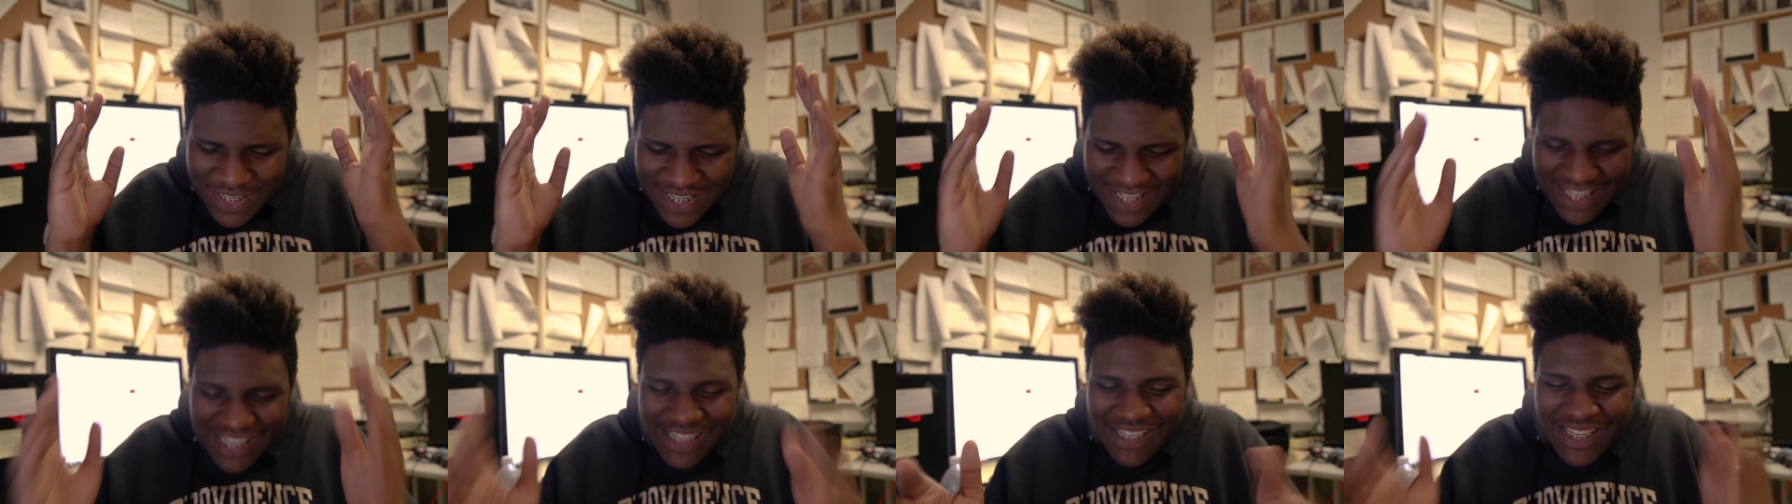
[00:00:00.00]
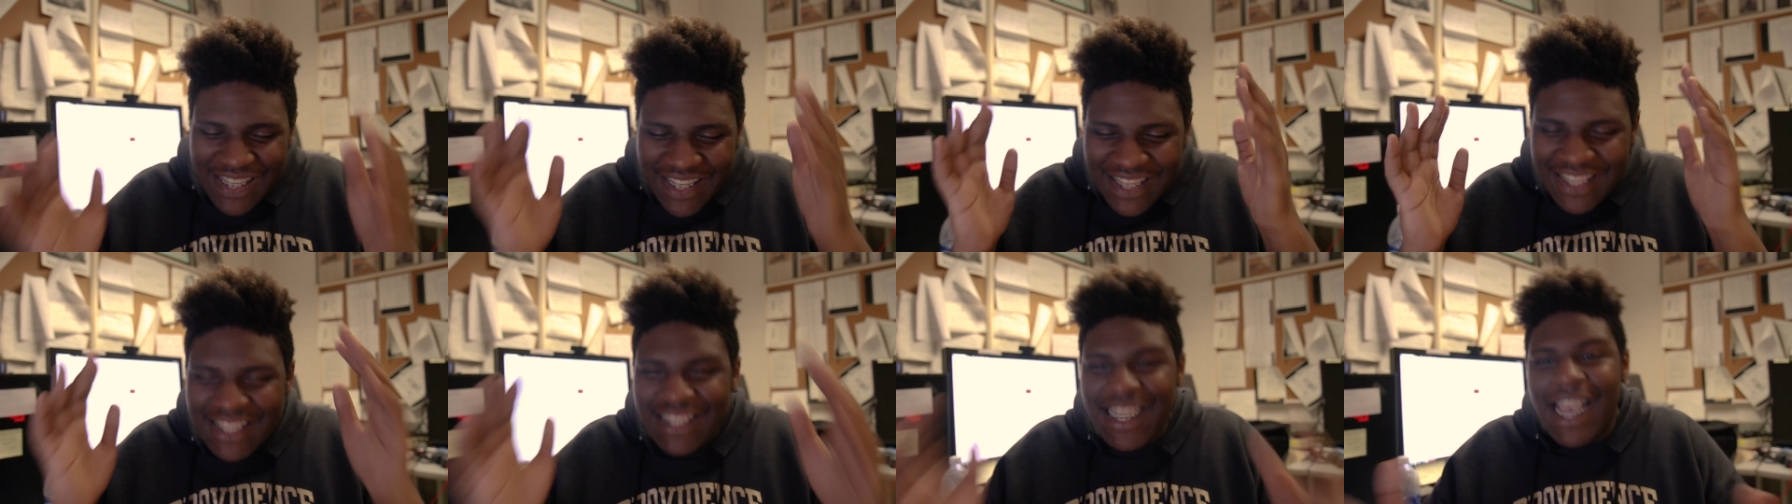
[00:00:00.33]

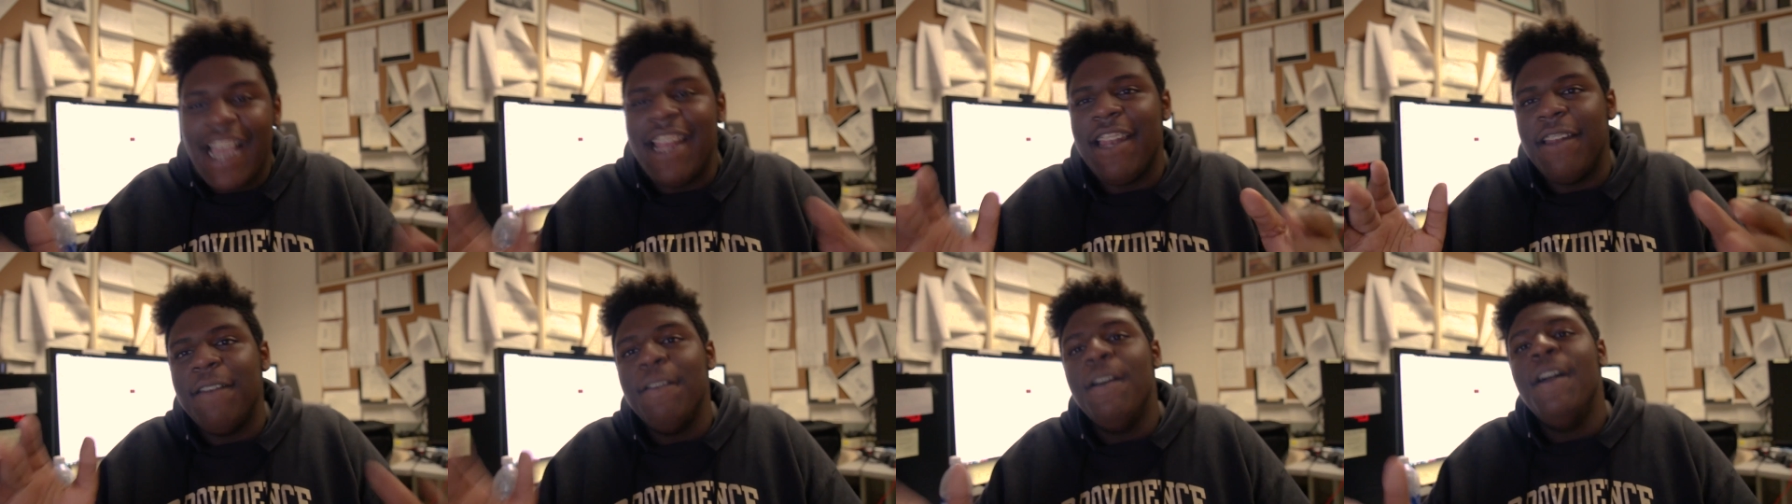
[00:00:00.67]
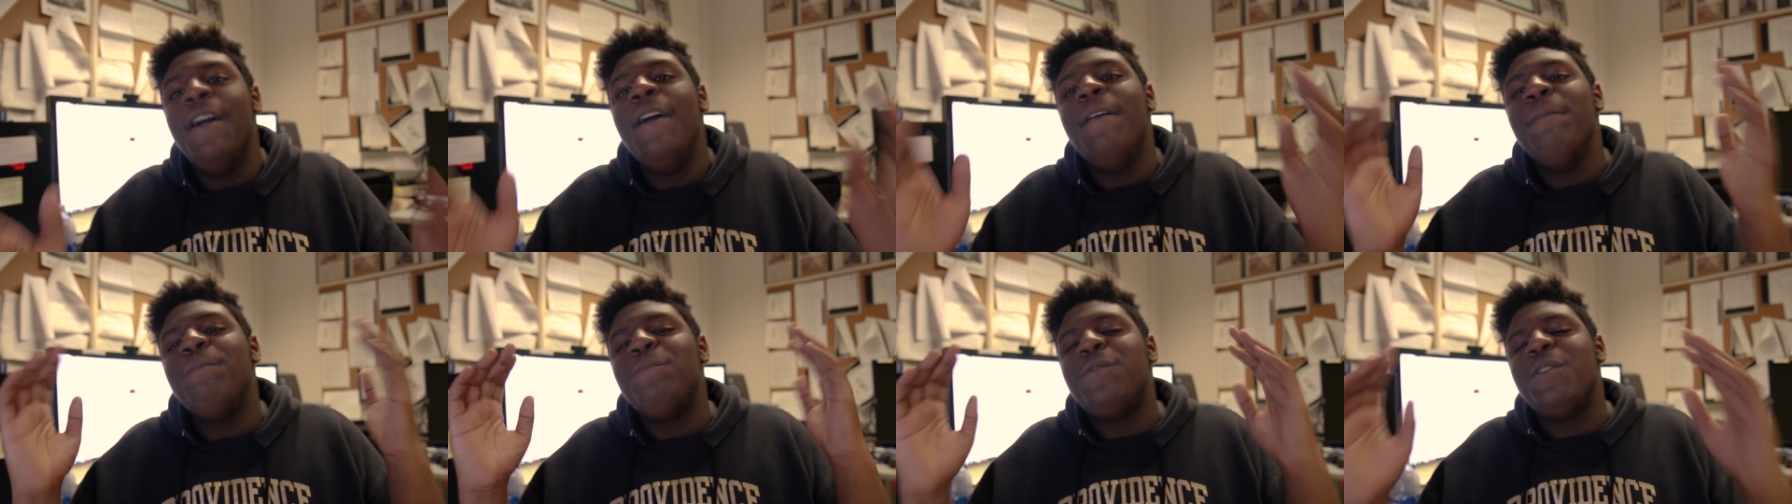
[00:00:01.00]
still excited
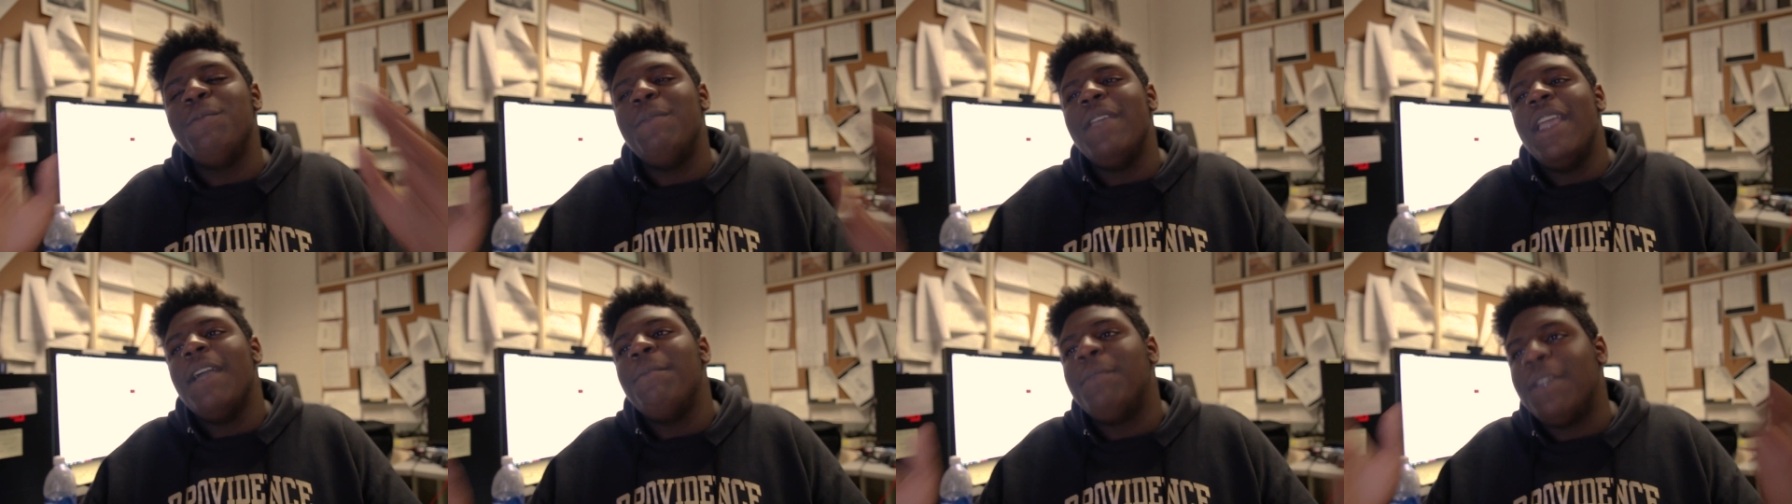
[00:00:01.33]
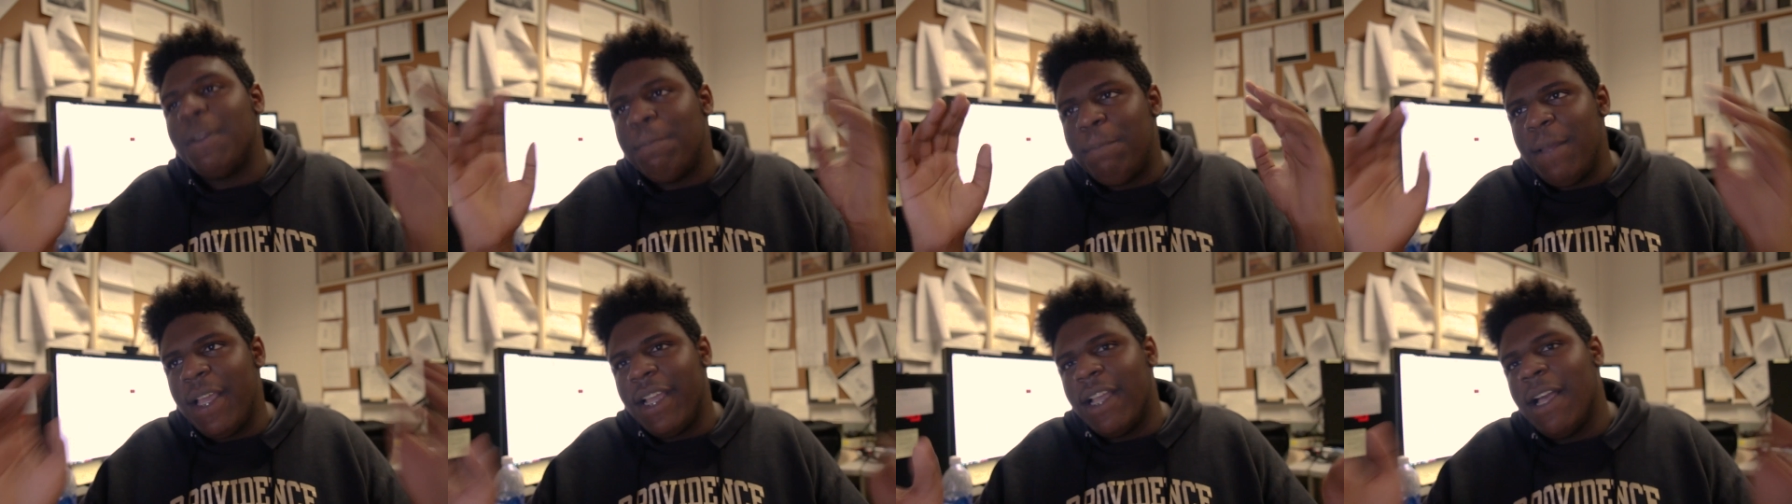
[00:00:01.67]
to be able
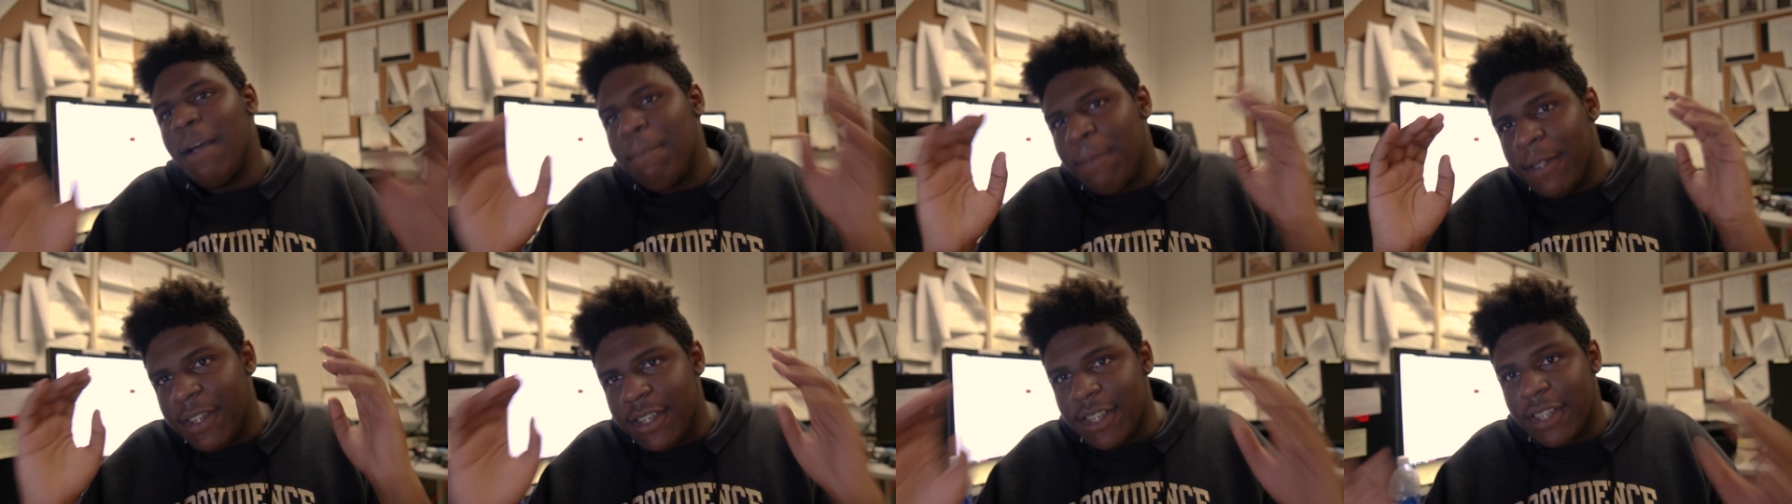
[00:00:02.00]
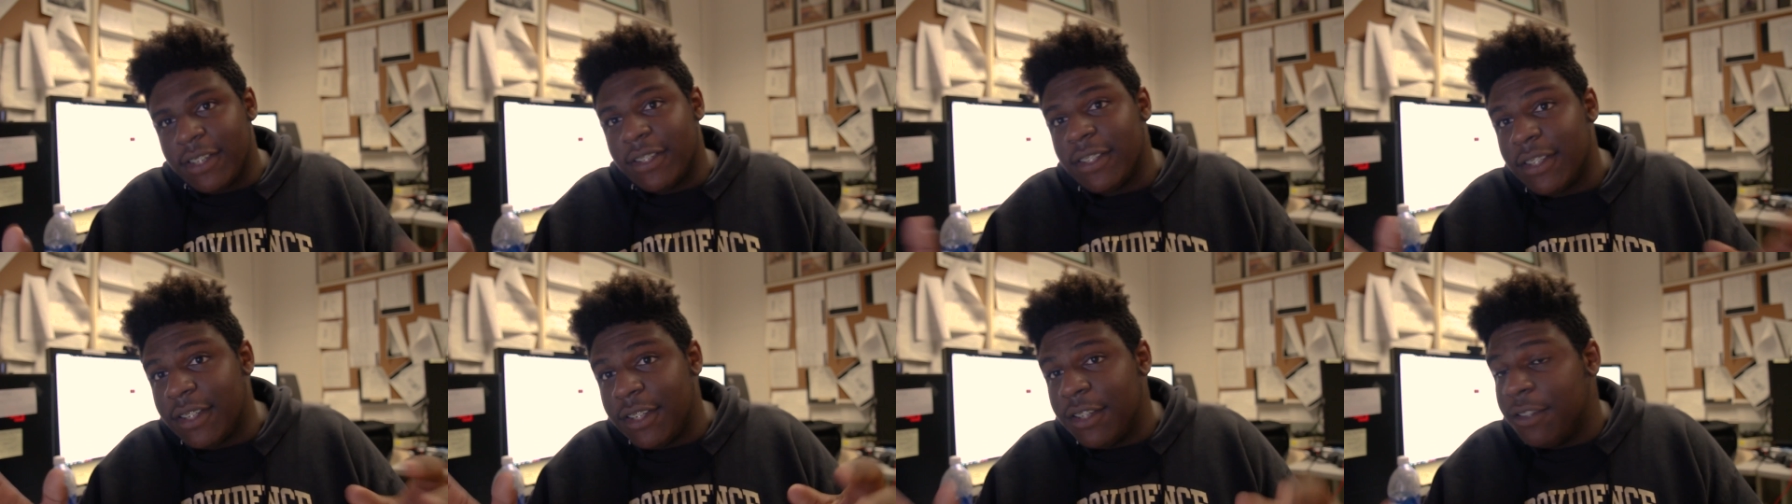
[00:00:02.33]
to pick up
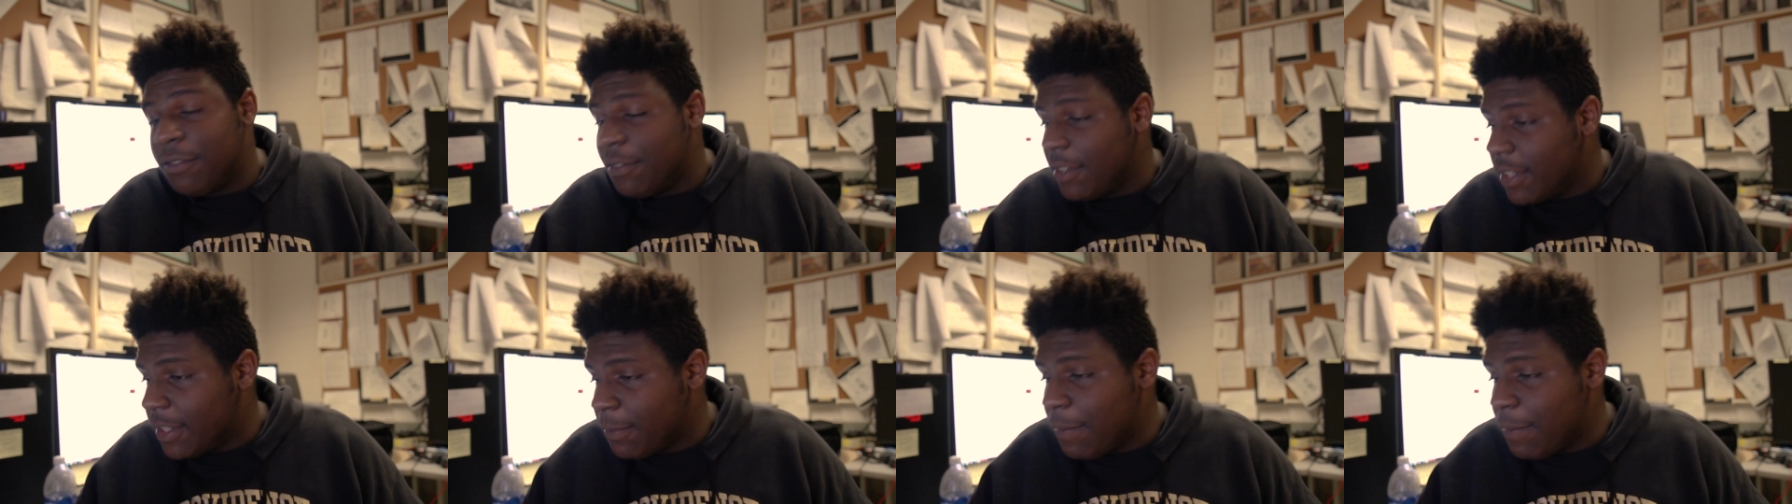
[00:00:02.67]
Injustice 2,